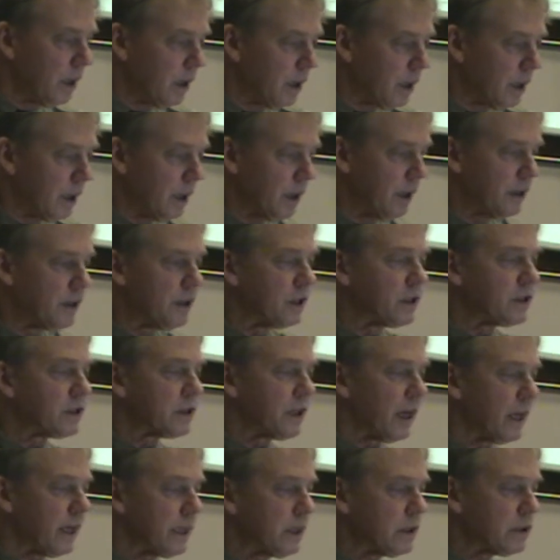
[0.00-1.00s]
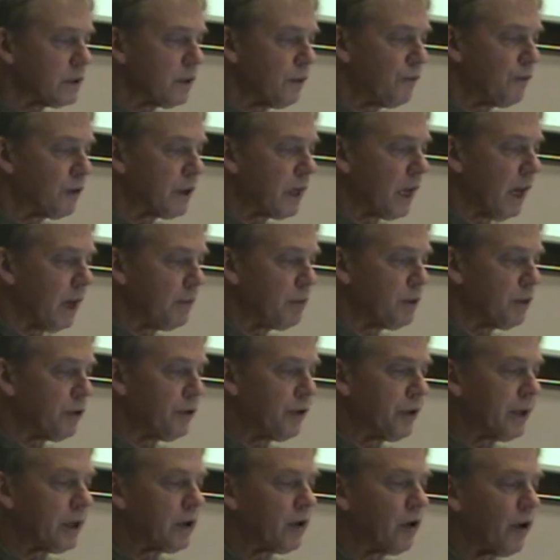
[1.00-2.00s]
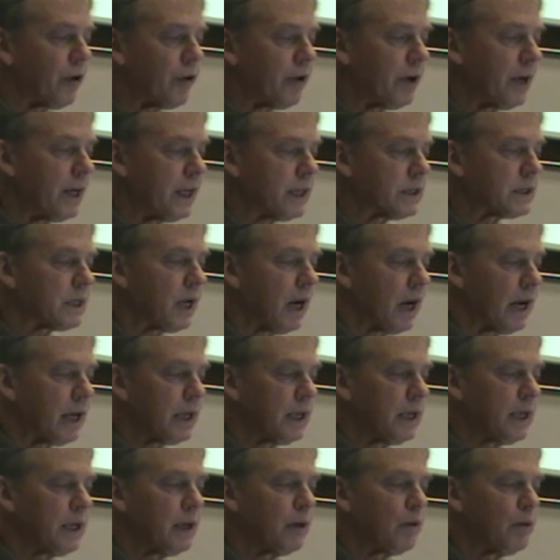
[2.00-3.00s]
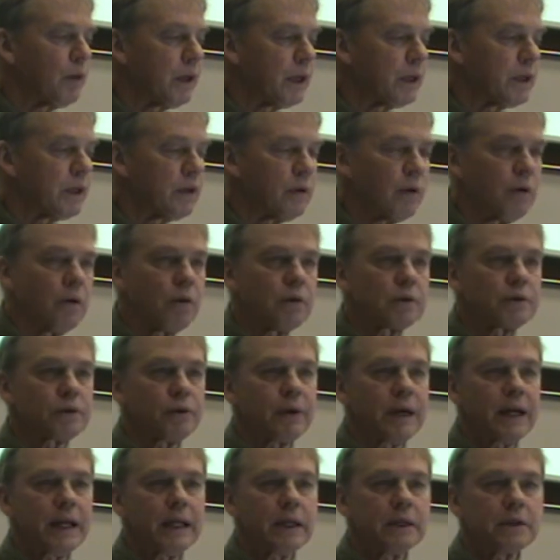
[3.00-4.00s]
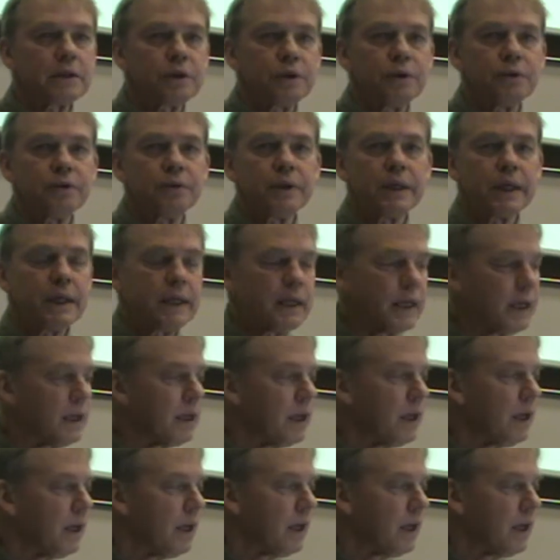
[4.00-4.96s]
The size of vocabulary correlates highly with also L2 reading.